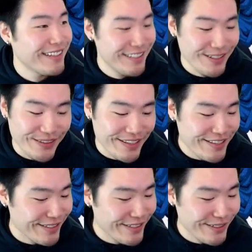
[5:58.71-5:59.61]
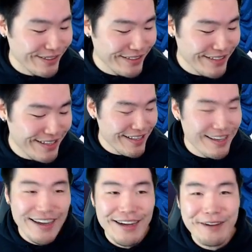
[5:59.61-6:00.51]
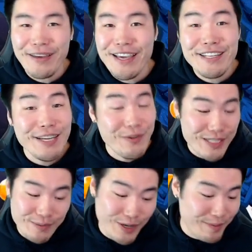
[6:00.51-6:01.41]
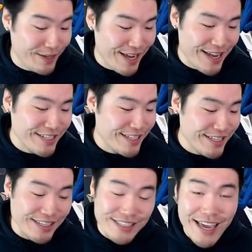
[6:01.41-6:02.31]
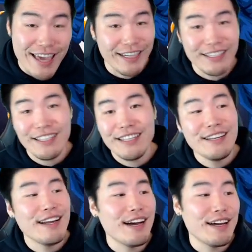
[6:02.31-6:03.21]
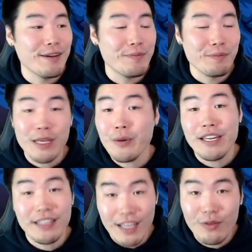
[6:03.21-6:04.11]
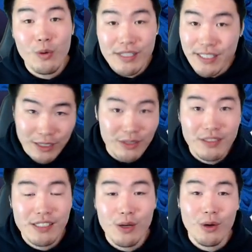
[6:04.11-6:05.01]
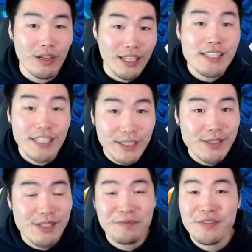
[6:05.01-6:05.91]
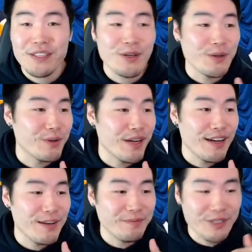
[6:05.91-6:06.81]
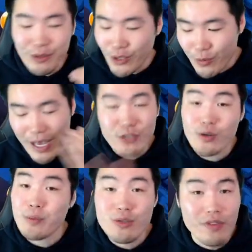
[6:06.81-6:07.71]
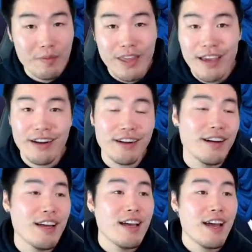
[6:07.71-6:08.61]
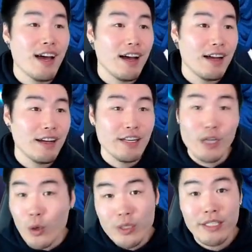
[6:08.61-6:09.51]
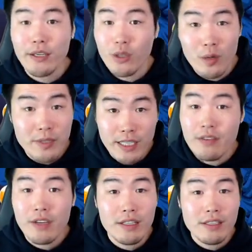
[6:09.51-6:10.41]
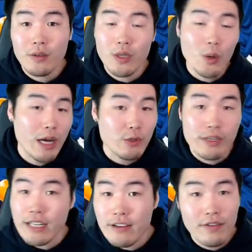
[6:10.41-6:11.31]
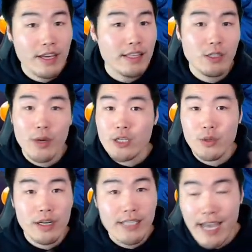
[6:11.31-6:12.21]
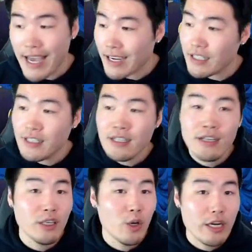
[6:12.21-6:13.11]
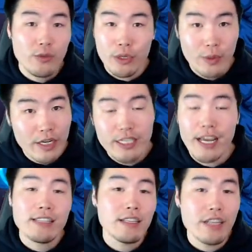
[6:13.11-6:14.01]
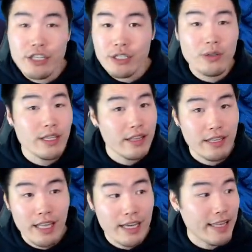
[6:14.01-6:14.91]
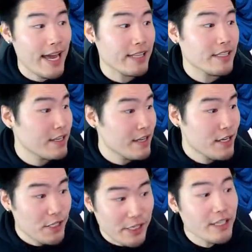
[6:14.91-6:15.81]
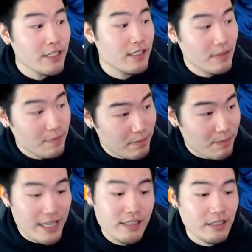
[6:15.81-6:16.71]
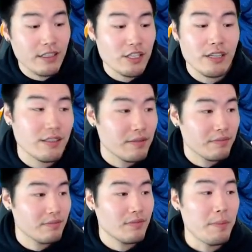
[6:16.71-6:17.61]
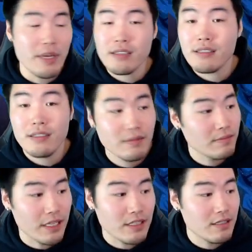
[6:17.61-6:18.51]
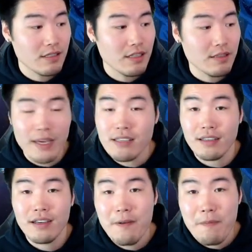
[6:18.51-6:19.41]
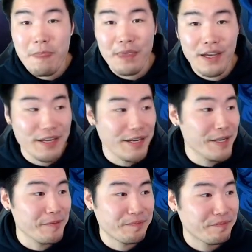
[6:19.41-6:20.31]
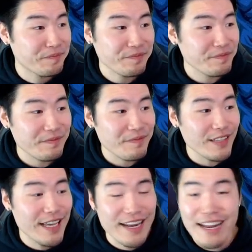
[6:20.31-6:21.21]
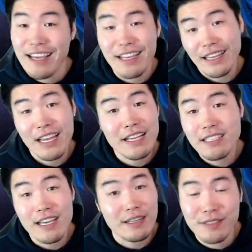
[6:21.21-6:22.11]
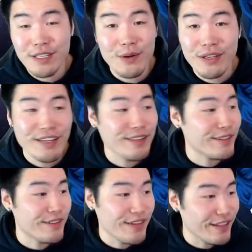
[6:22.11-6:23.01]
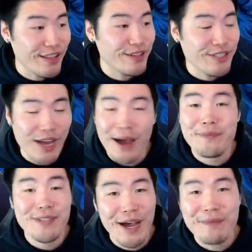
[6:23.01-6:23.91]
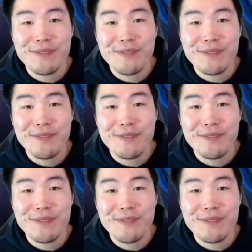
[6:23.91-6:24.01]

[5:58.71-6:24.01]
Yo, this girl, um, A G L West Supreme Kai, she's a tank. Um, by the way, level one skills or link skills, so um, you know, no extra boost from there, uh, no skill orbs given, so no extra defense, no extra attack, no extra crit chance, additionals, anything like that. She's basically just a beast. Like she's she's amazing, um, and like like I said, you know, another another top top